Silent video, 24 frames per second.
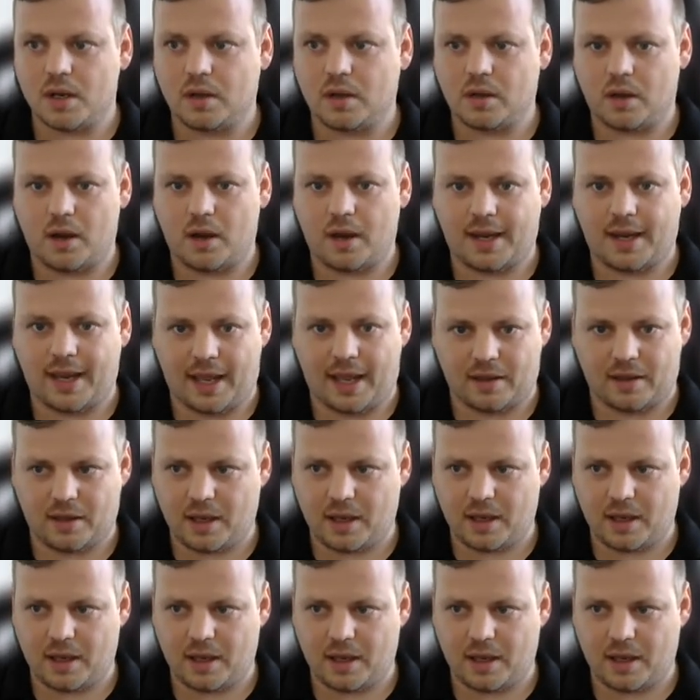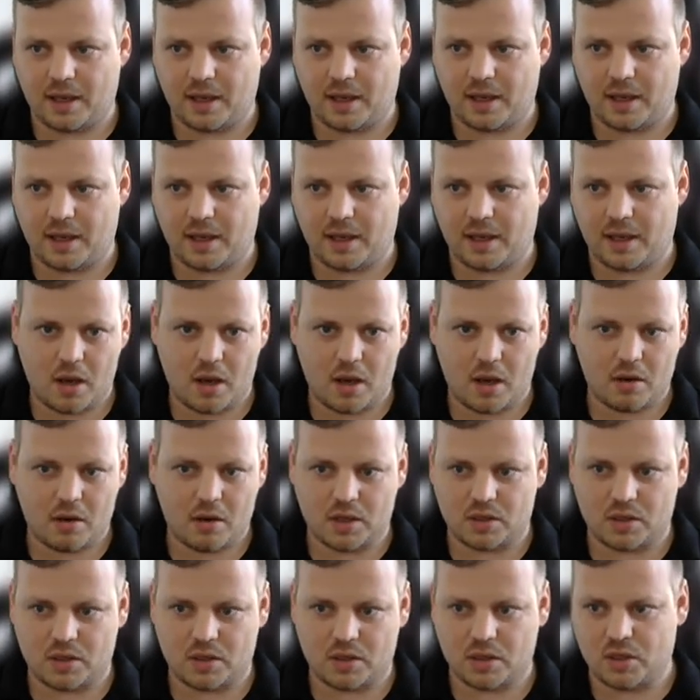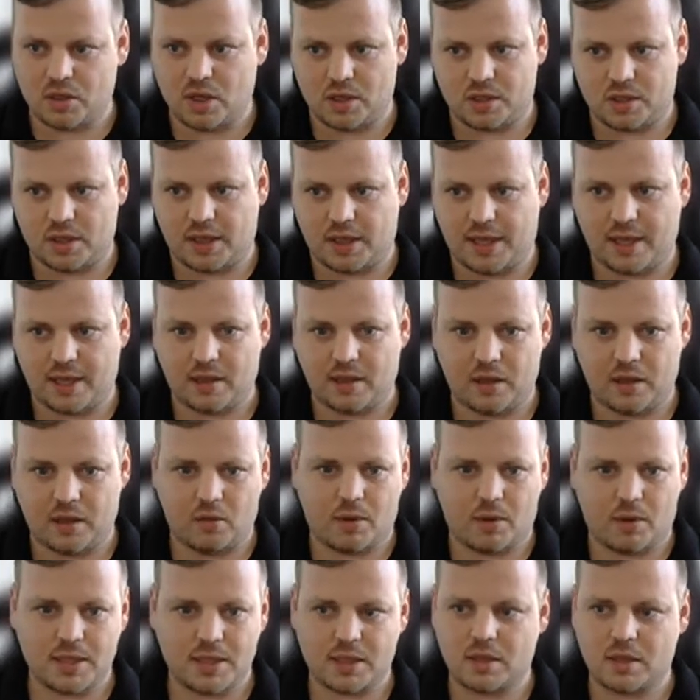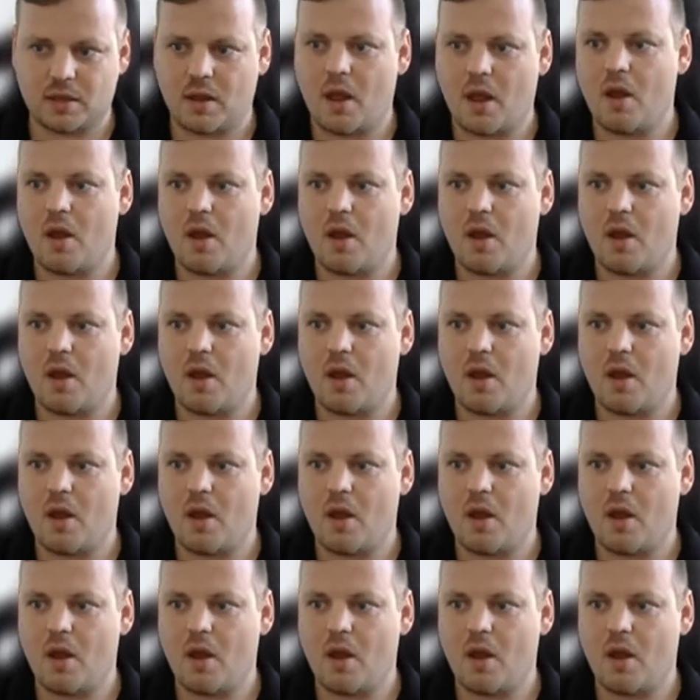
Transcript: The get reports, okay, this is just a get request.